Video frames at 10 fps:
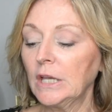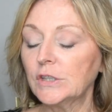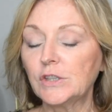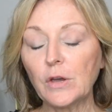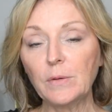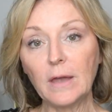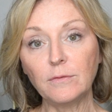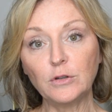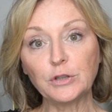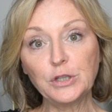So you
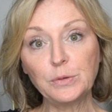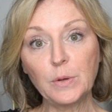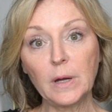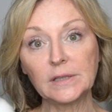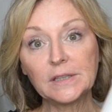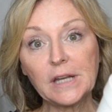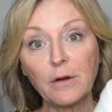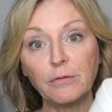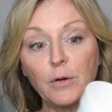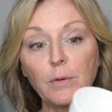have your two
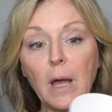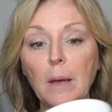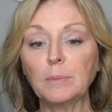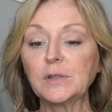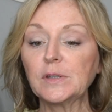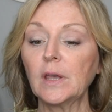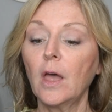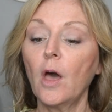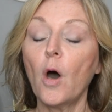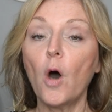styrofoam cups.
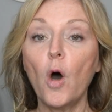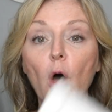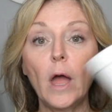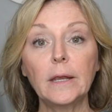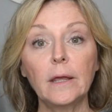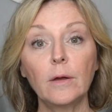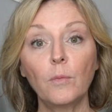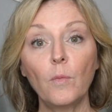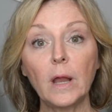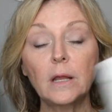On
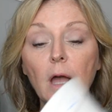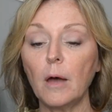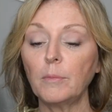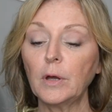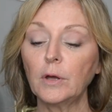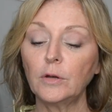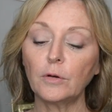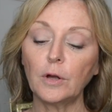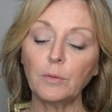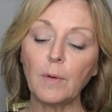one cup, you're
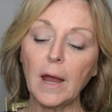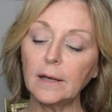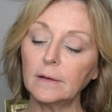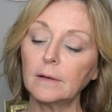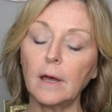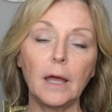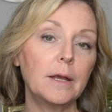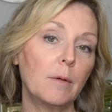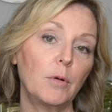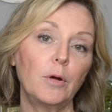going to write a
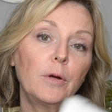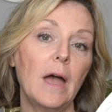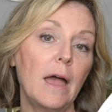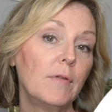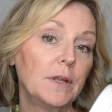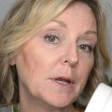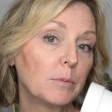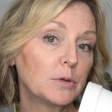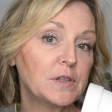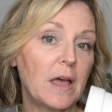number. I have the
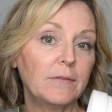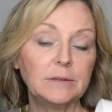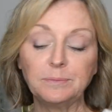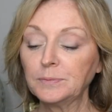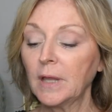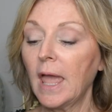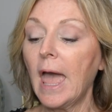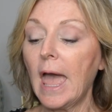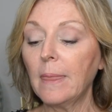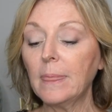number seven.
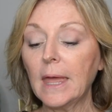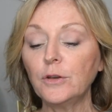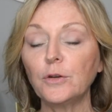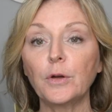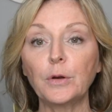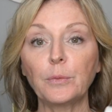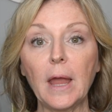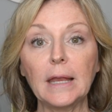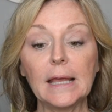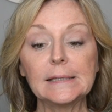And then you're going to
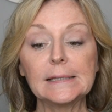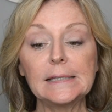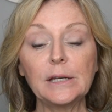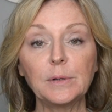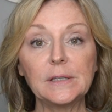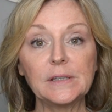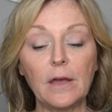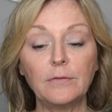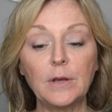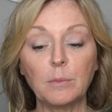write a series
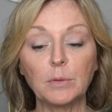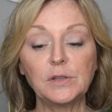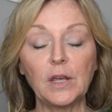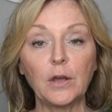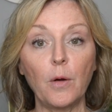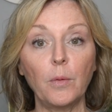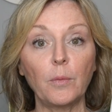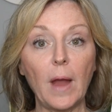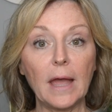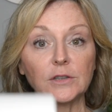of numbers that go
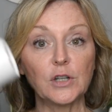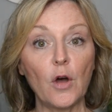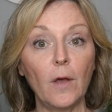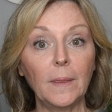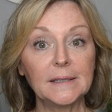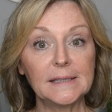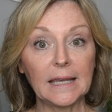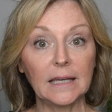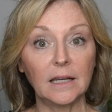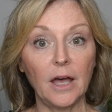around on the
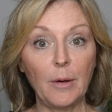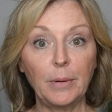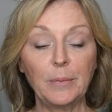second cup.